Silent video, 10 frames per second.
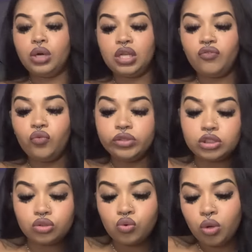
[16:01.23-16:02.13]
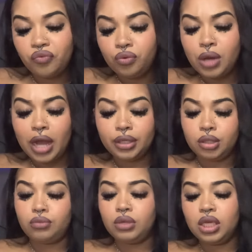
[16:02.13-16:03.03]
and if you went to school, if you got a
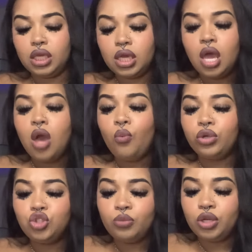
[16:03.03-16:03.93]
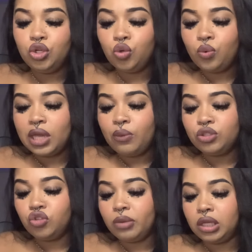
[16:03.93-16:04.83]
degree, what you've been doing,
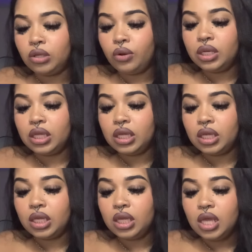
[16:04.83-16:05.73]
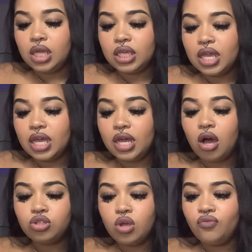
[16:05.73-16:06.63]
what you've been learning. Yeah,
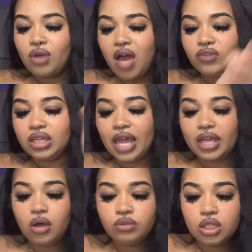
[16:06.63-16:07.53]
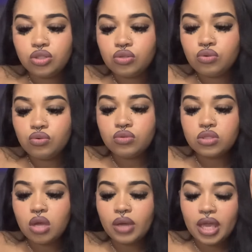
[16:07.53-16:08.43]
also, if you have any, like, health issues,
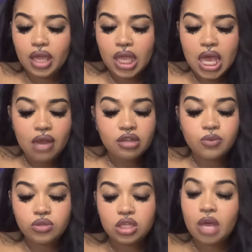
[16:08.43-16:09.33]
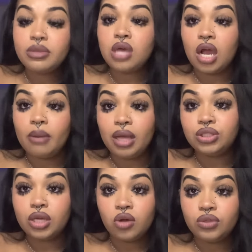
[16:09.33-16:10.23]
okay, this person could be talking about
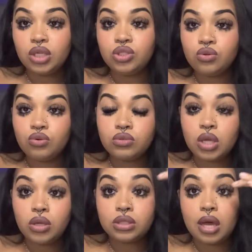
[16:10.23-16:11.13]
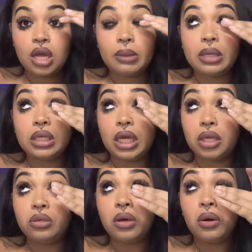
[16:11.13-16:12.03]
your health issues or talking about,
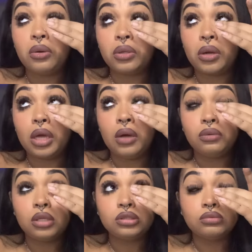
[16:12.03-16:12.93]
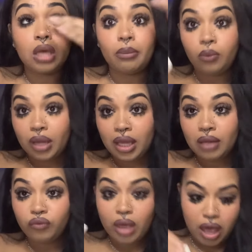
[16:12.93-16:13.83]
like, you know, your health in some type of way,
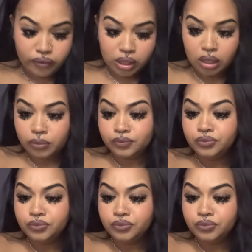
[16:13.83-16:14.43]
if you have any.